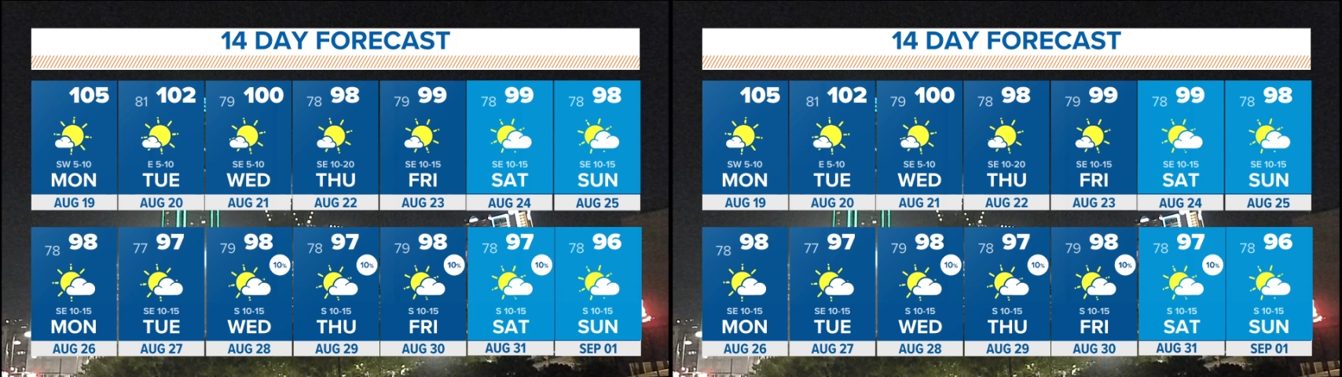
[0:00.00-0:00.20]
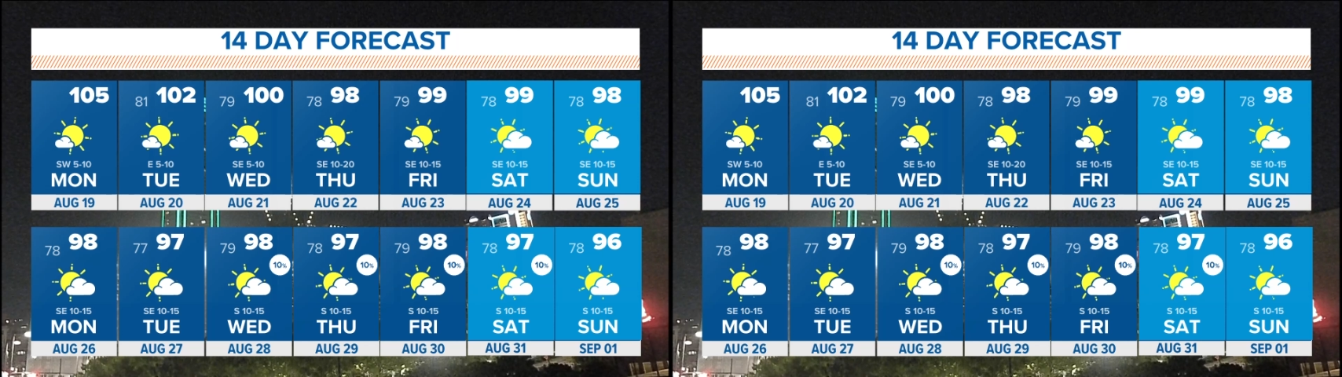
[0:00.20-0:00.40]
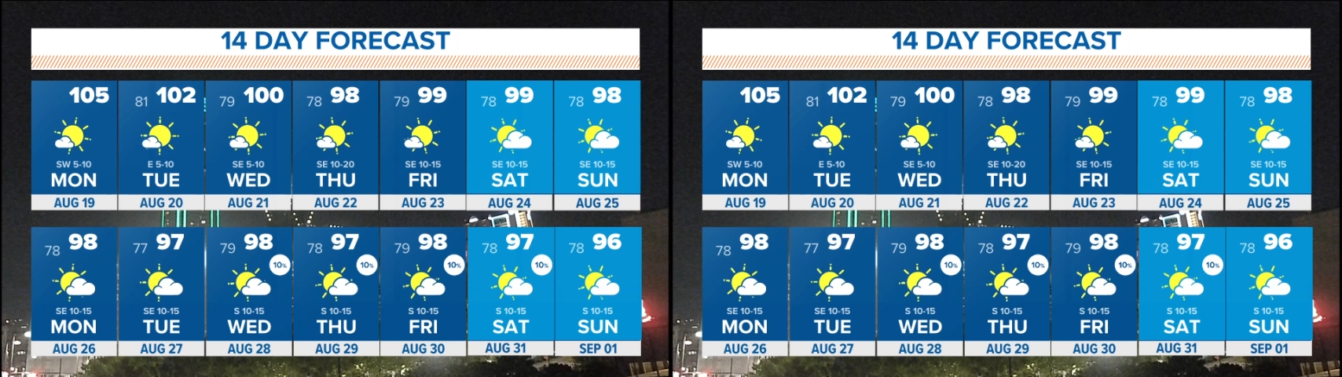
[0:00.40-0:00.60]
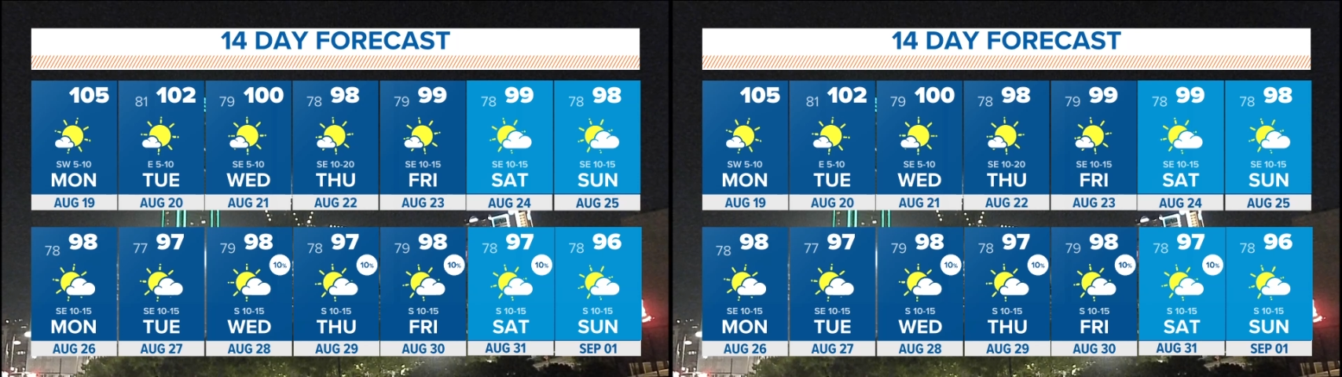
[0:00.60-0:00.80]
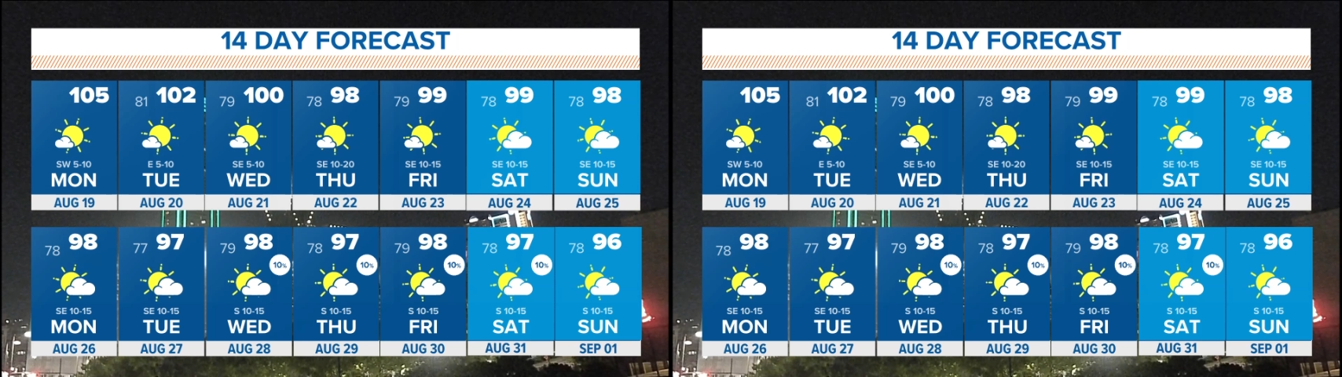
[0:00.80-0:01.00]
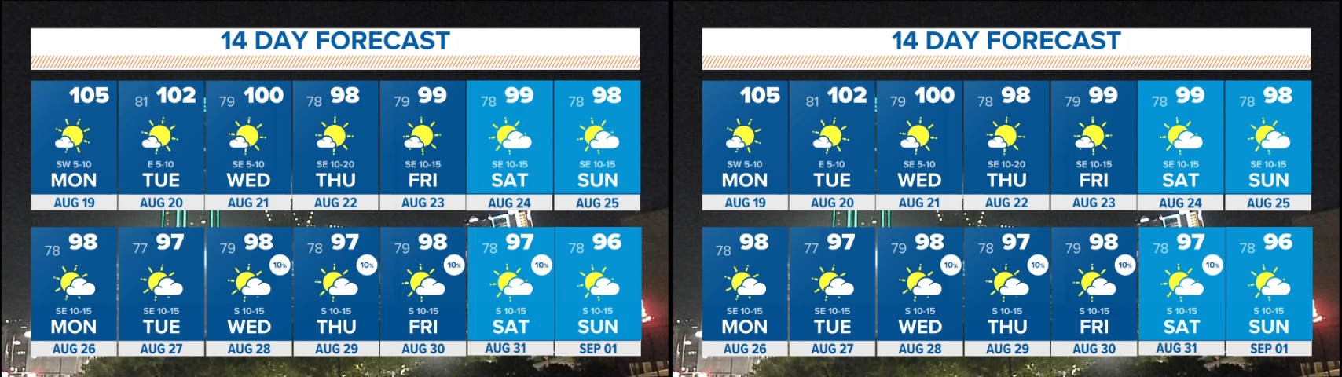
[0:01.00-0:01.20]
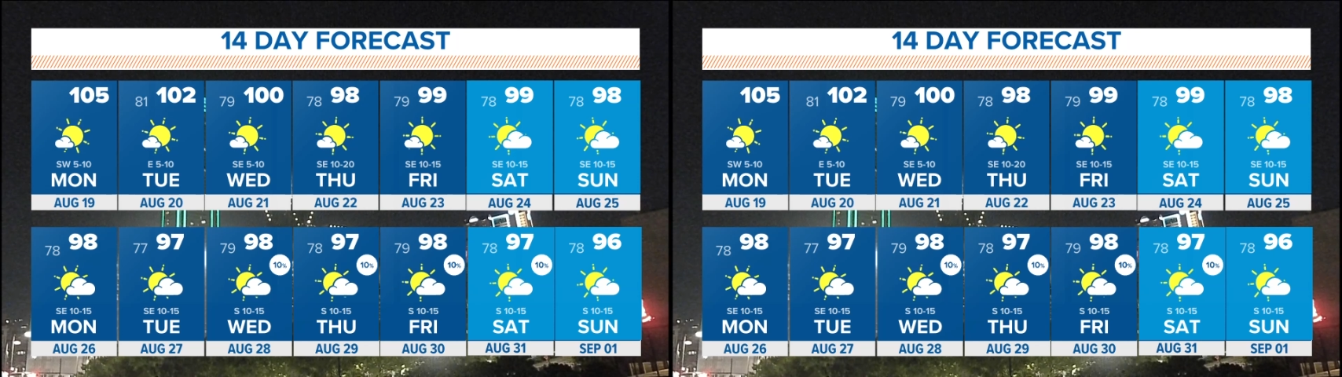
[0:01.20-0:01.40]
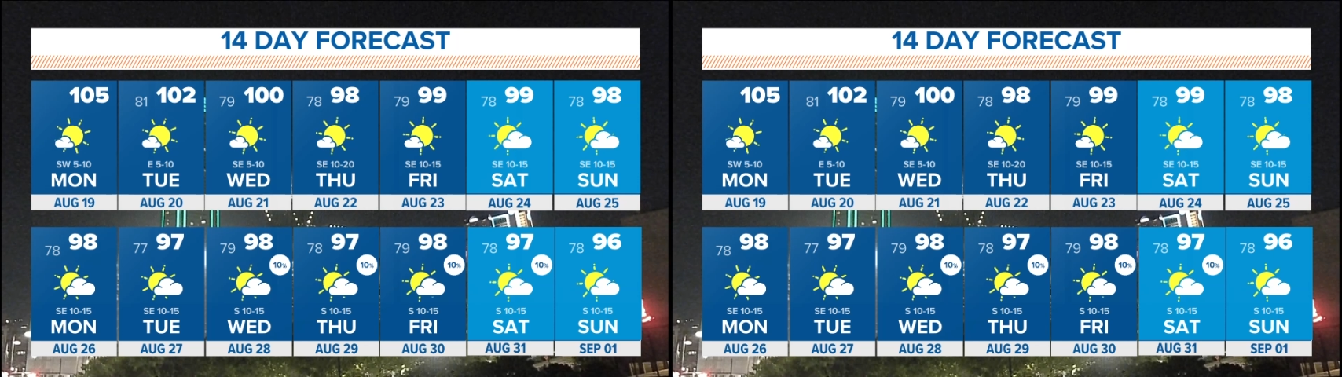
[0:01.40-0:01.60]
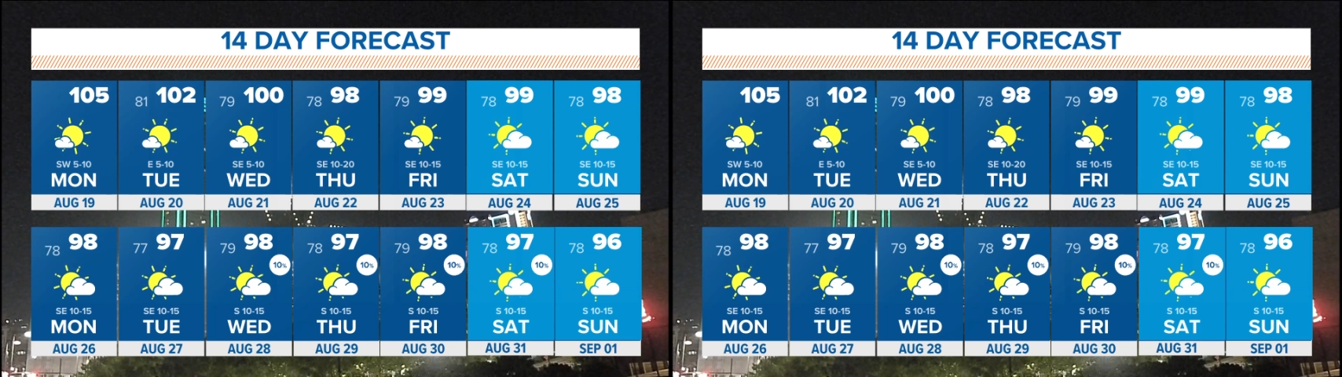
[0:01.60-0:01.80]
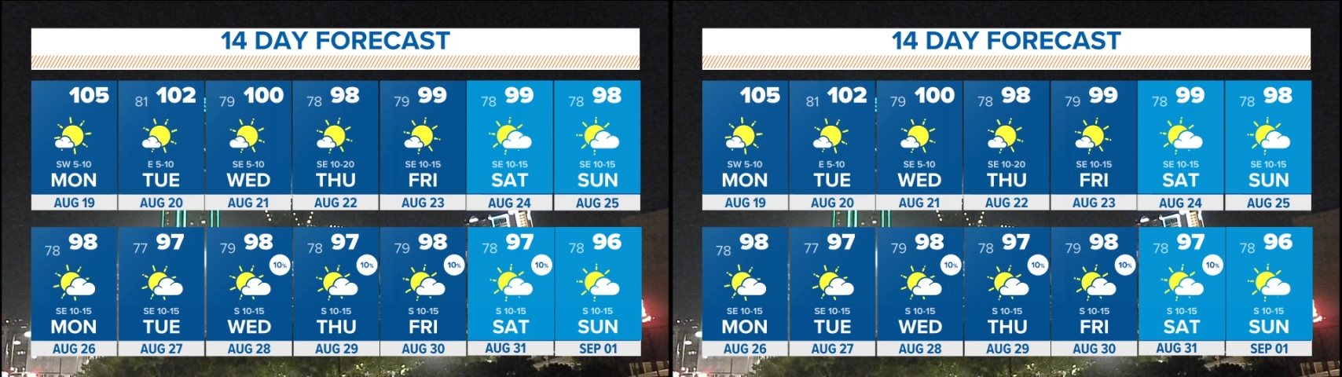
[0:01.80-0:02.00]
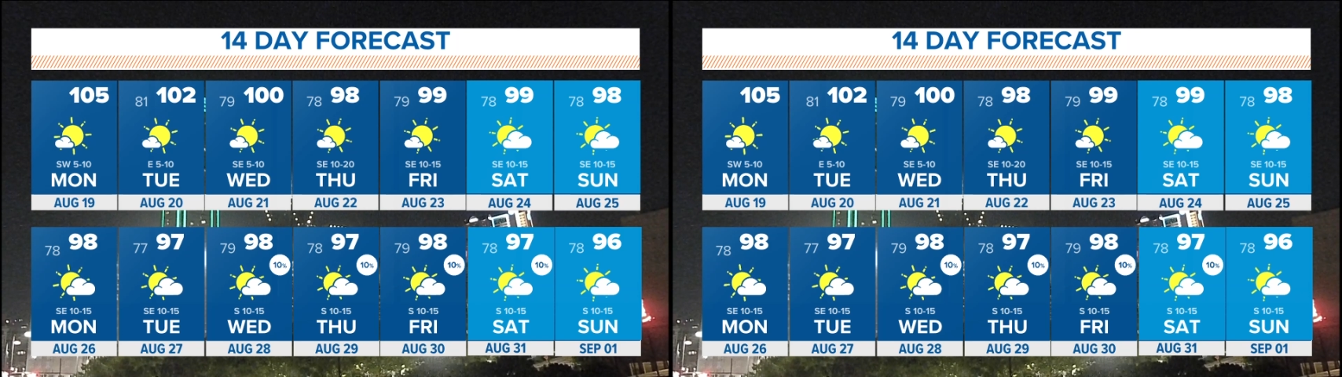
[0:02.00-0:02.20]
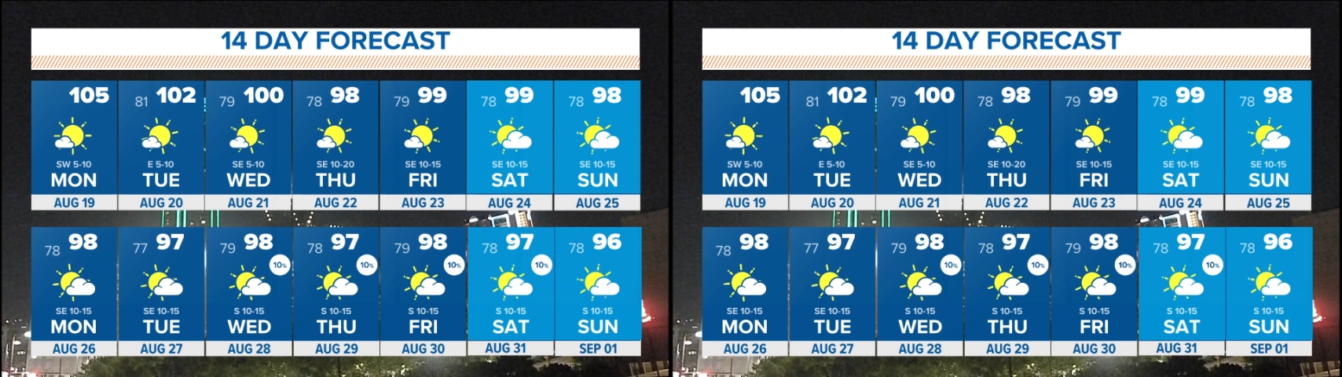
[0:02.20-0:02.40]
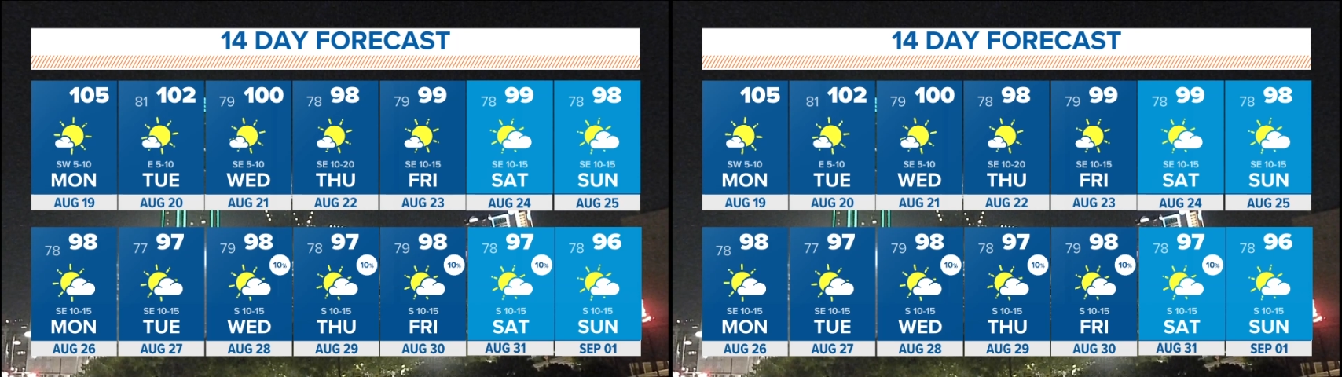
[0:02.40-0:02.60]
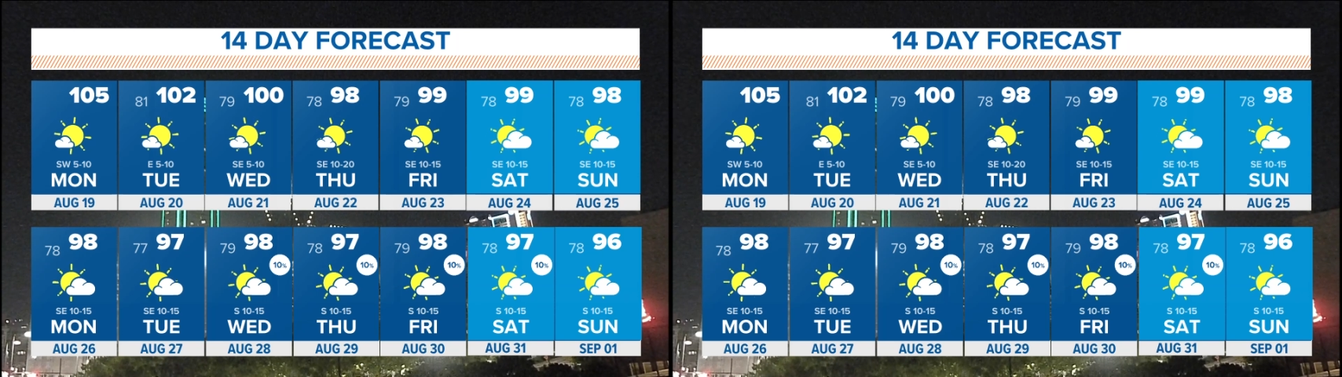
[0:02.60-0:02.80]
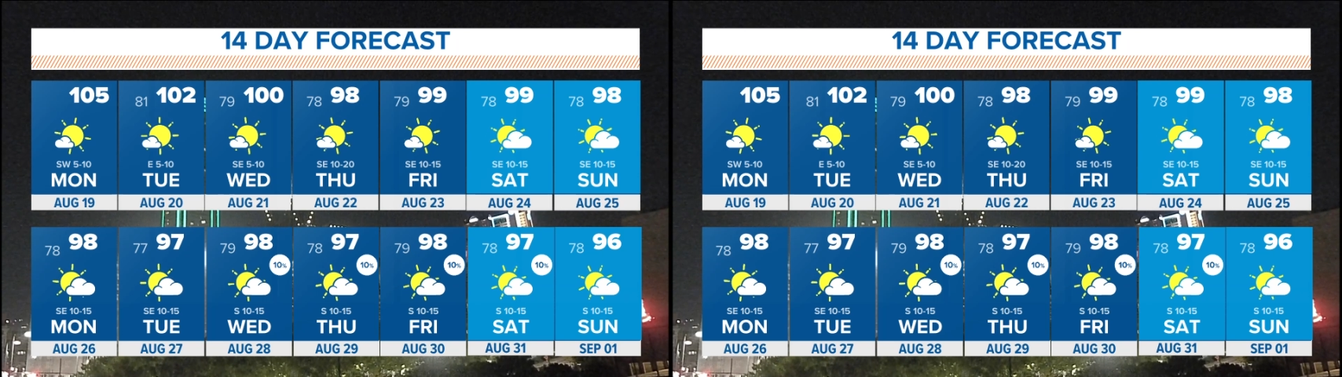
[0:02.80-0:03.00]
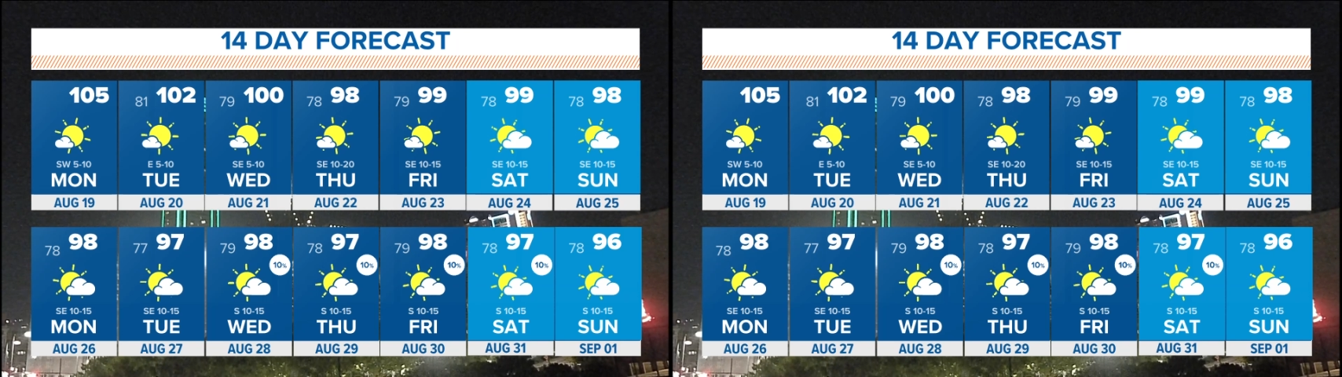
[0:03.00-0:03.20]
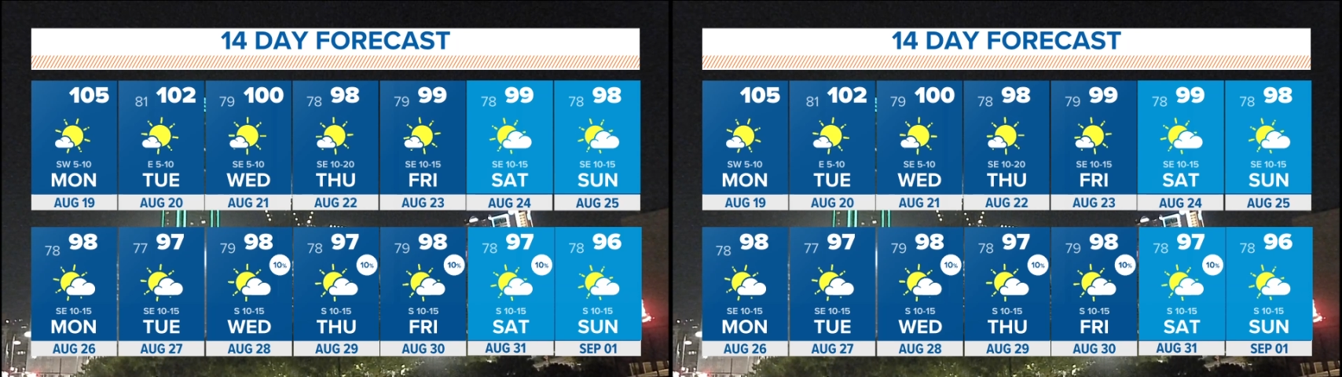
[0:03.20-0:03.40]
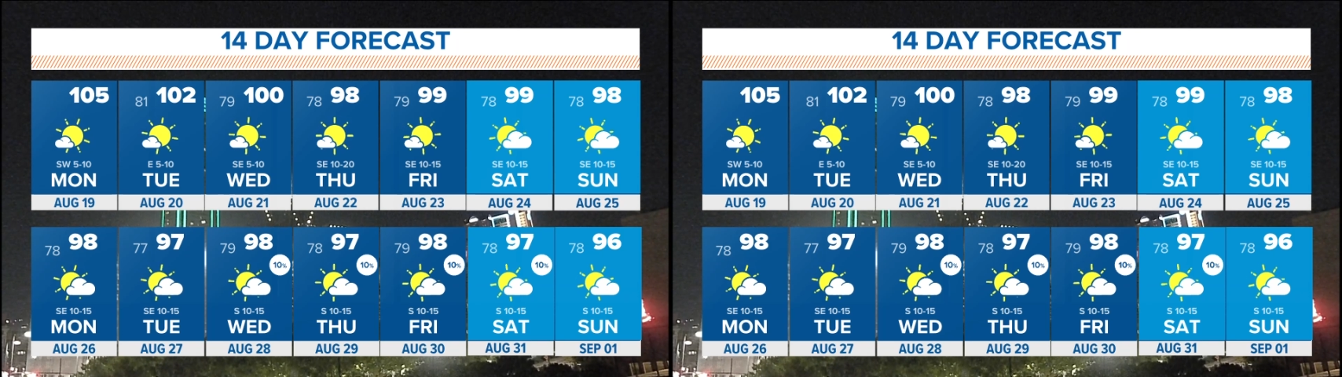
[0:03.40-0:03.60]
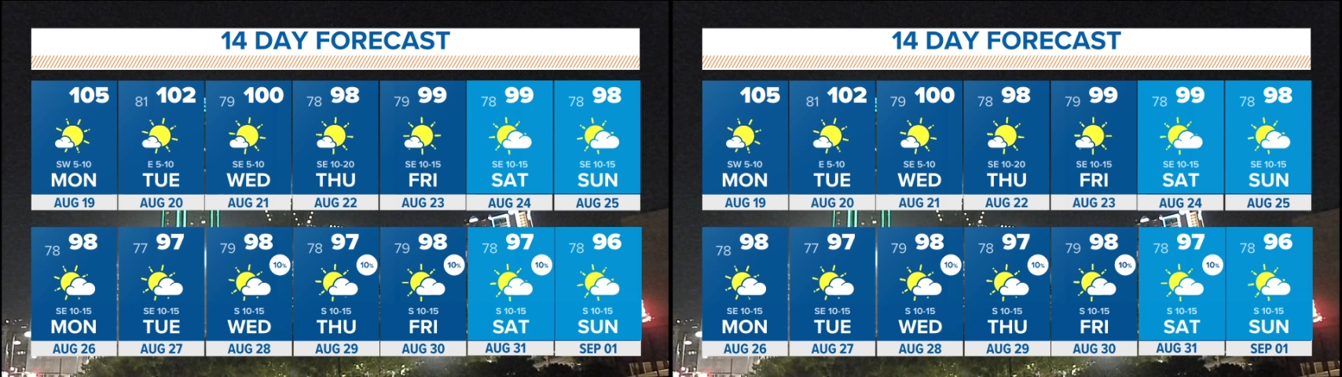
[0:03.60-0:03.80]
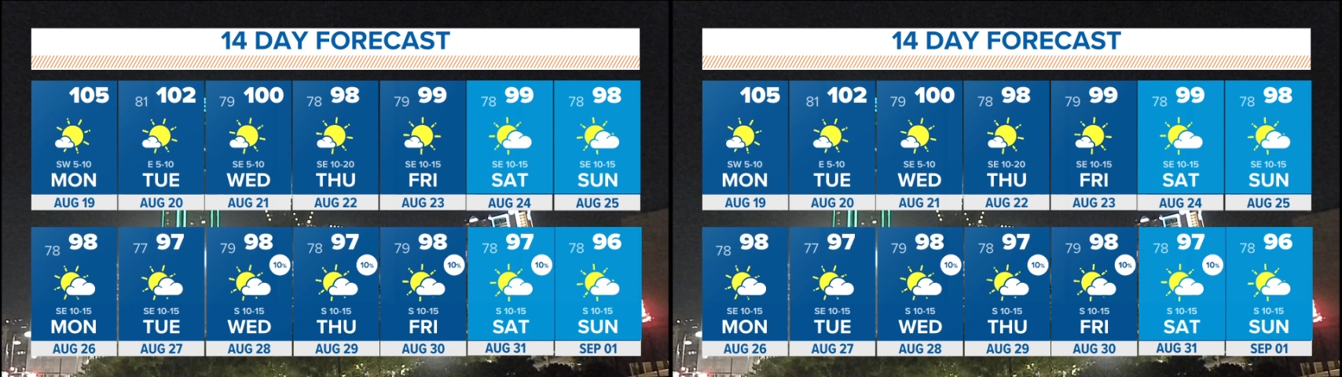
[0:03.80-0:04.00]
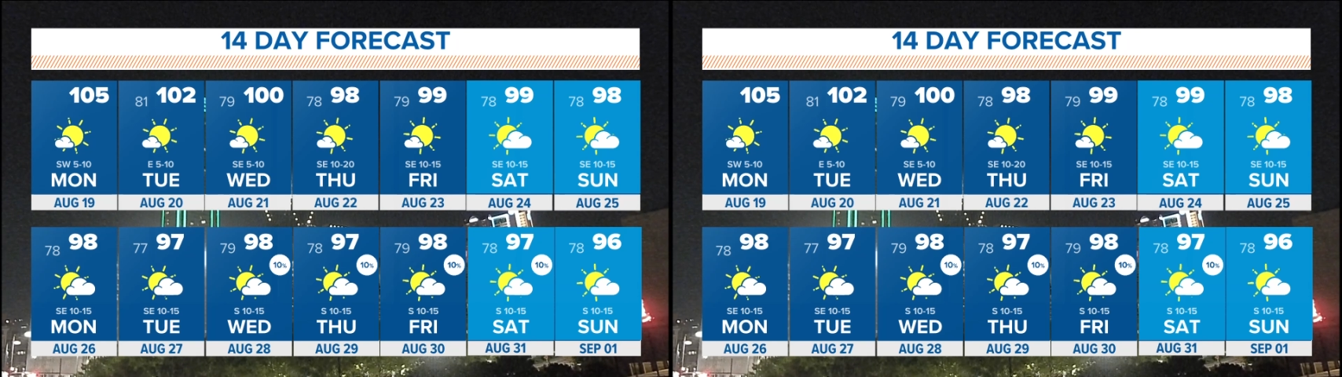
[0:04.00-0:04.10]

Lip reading: No face is visible, so there are no lips to read.